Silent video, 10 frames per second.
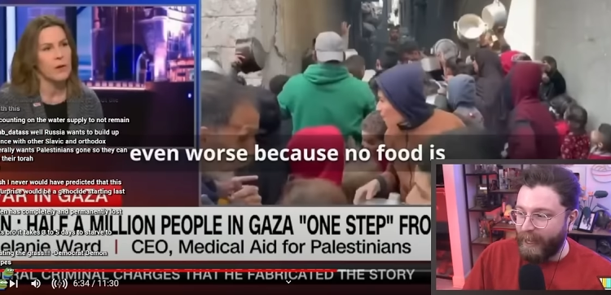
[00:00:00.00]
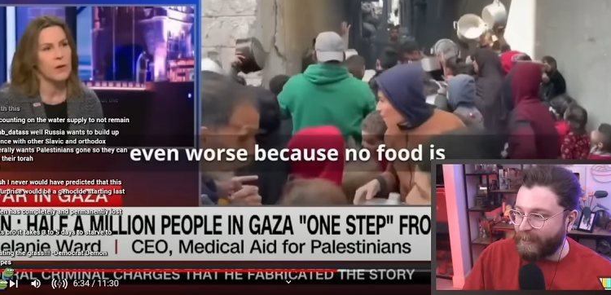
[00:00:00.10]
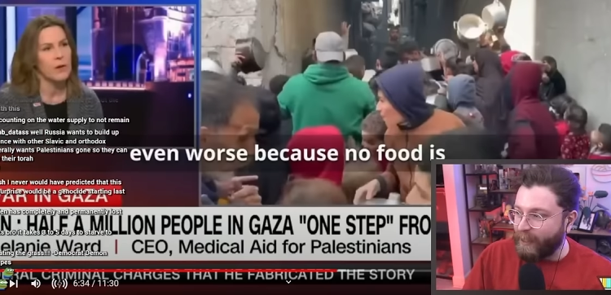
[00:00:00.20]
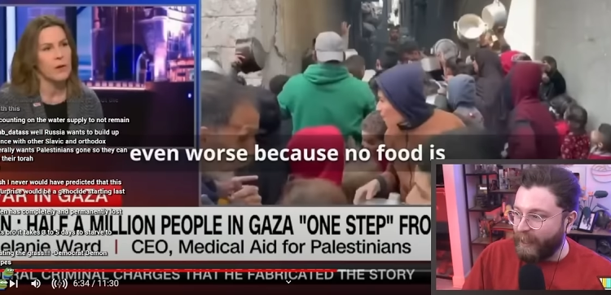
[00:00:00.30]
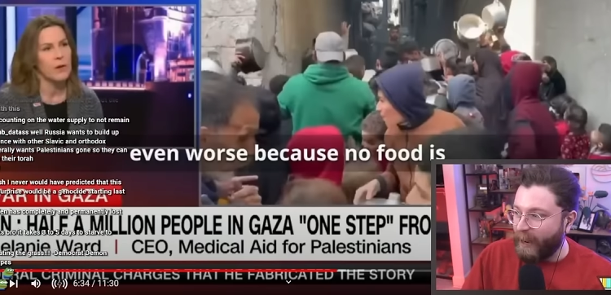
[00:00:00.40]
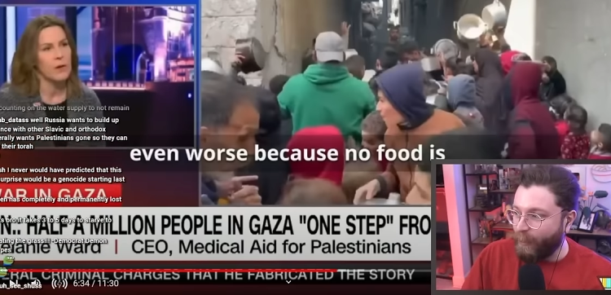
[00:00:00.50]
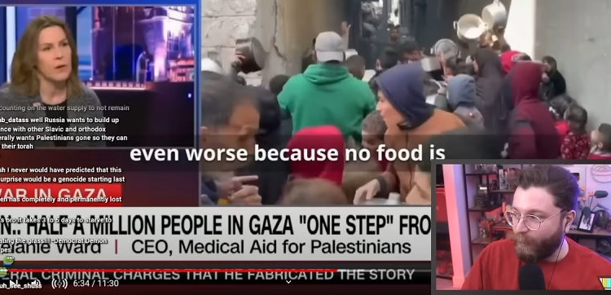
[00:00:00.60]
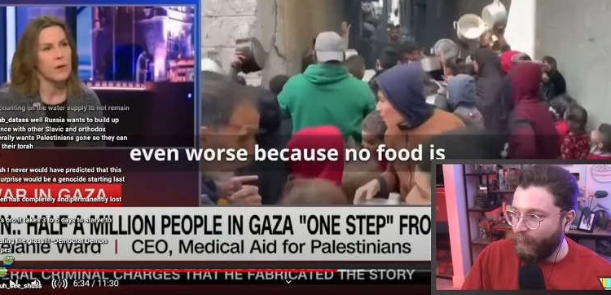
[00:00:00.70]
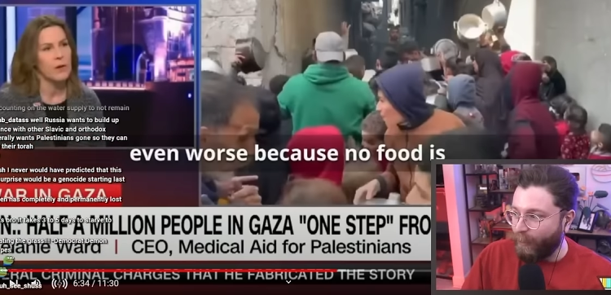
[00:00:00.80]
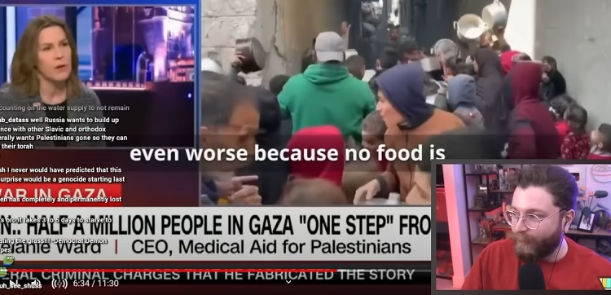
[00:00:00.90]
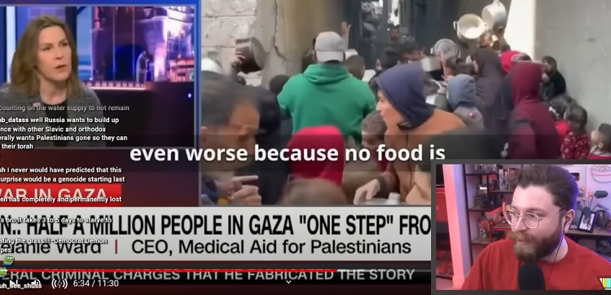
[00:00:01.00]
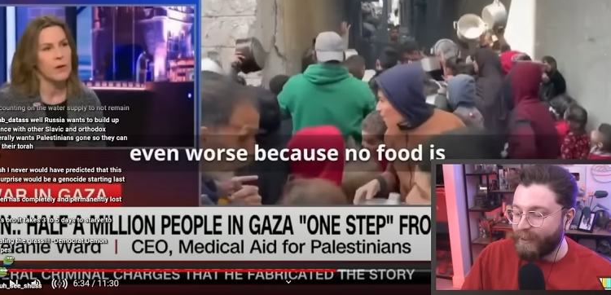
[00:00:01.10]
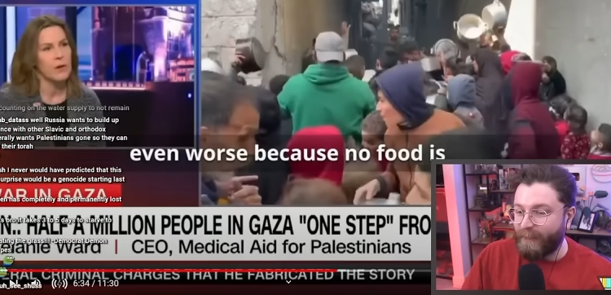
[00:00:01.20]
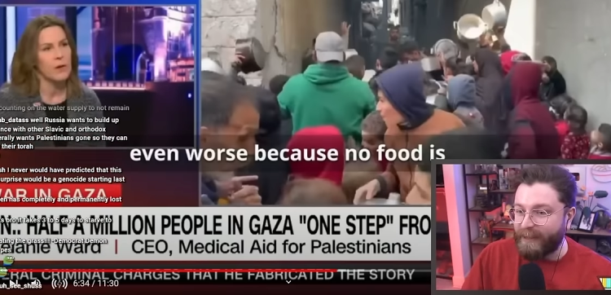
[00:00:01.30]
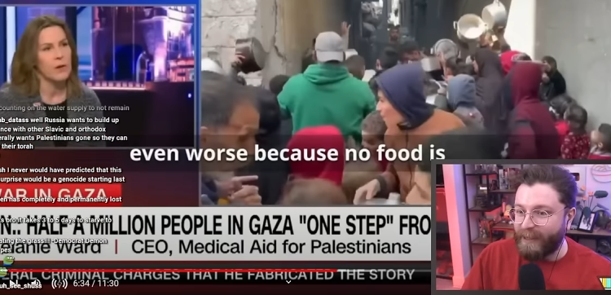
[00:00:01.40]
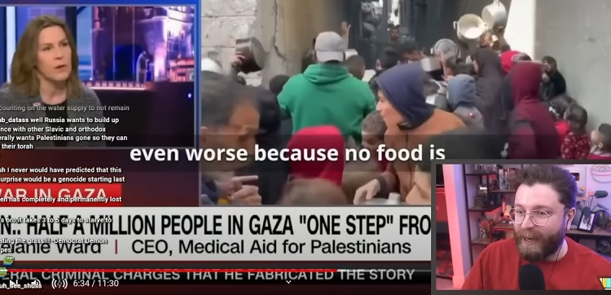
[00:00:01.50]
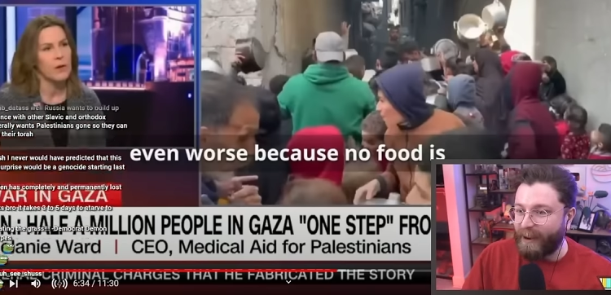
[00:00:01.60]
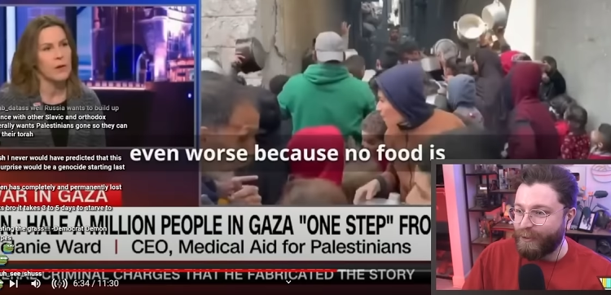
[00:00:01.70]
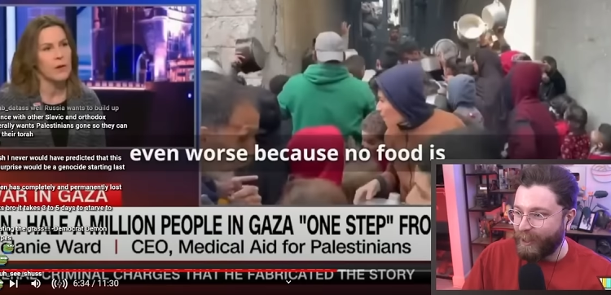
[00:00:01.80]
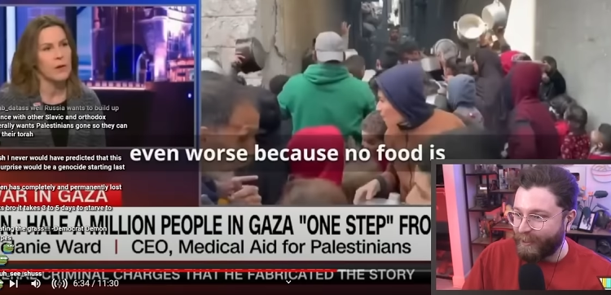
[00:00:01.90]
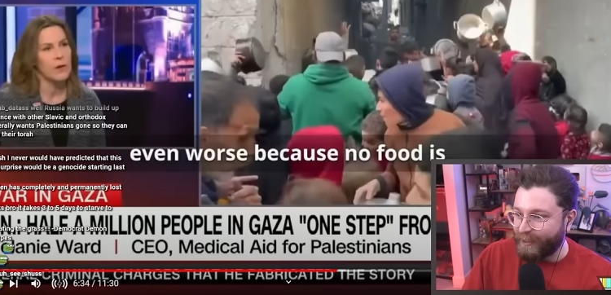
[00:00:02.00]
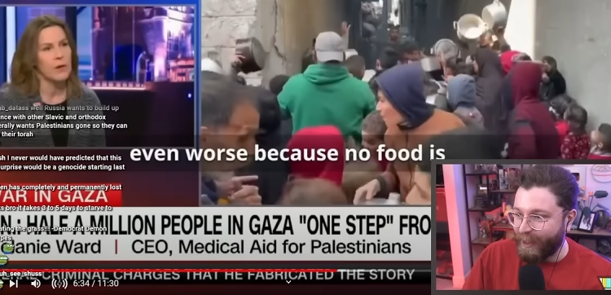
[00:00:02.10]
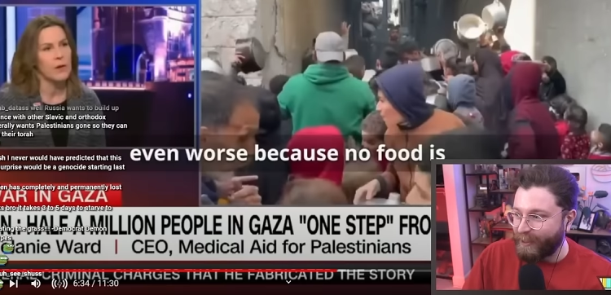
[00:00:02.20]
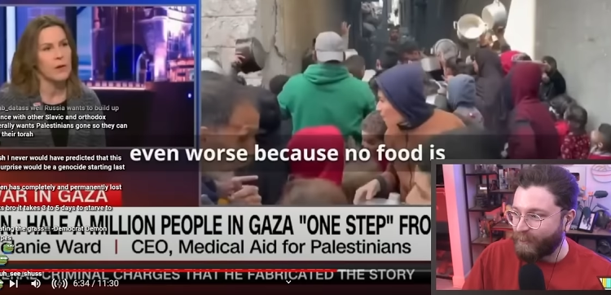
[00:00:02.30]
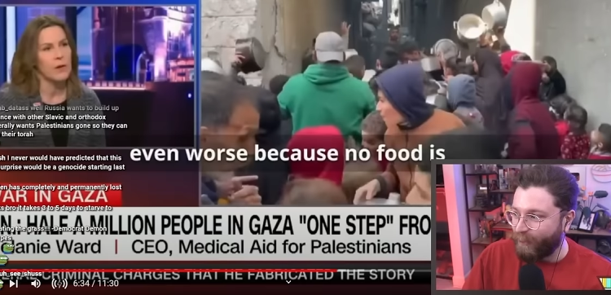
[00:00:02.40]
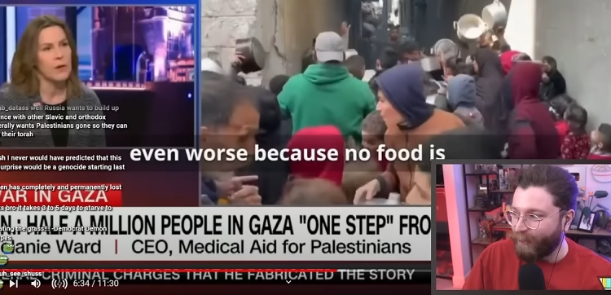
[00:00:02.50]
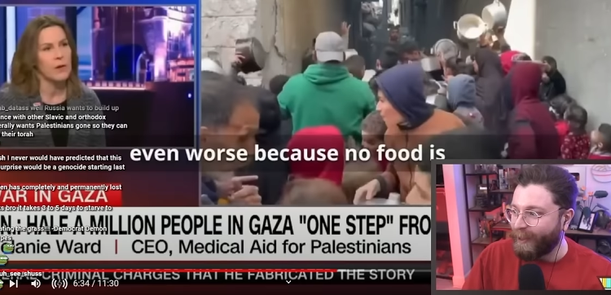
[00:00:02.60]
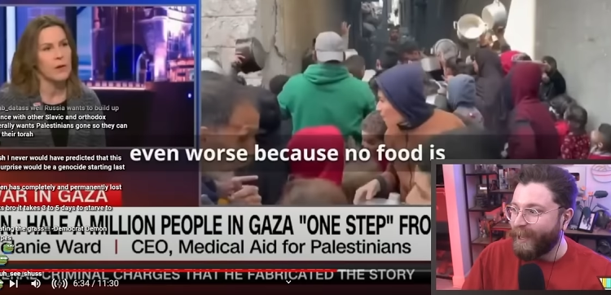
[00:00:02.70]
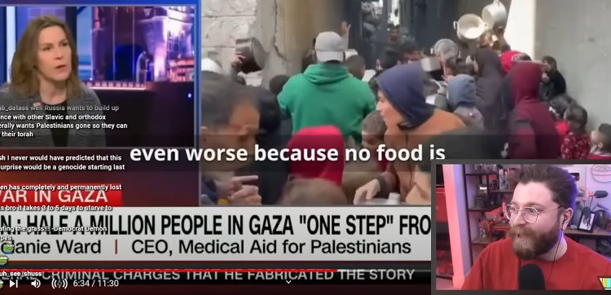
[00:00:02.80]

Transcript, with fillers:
Speaker 1: That's not how it works. That's not how genocides work.